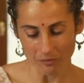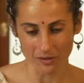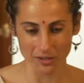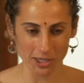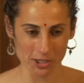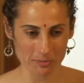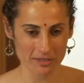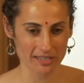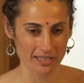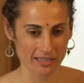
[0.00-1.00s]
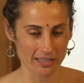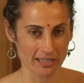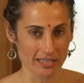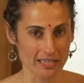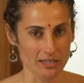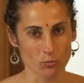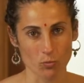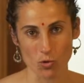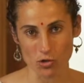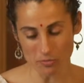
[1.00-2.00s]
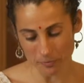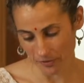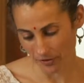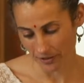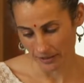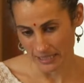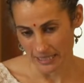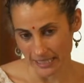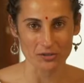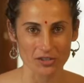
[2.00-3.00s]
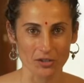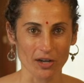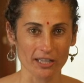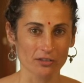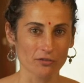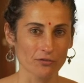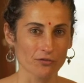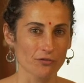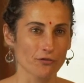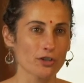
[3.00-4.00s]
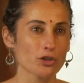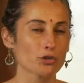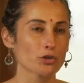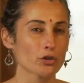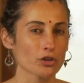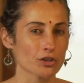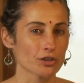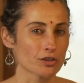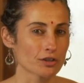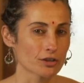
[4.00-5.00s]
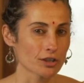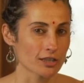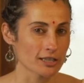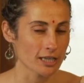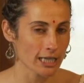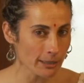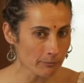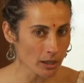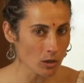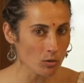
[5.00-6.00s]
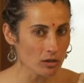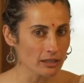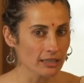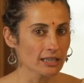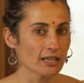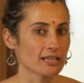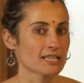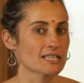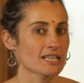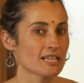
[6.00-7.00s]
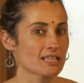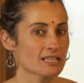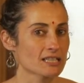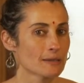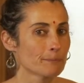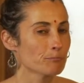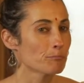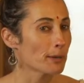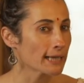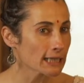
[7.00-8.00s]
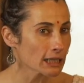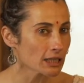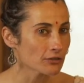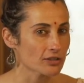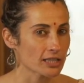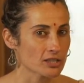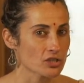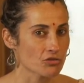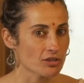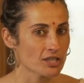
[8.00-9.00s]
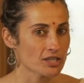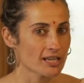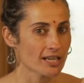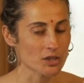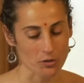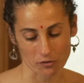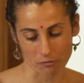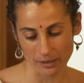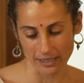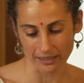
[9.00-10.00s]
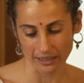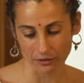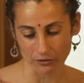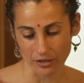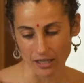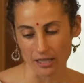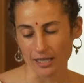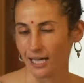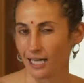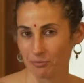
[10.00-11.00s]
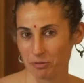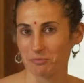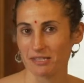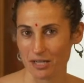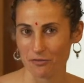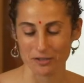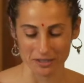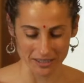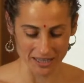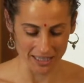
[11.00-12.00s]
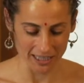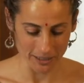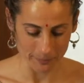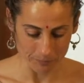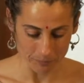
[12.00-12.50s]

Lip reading: The garam masala is warmth, so I can feel that there's a nutmeg quality. I can taste bay leaf, that astringent nature of bay leaf. Cardamom's definitely there,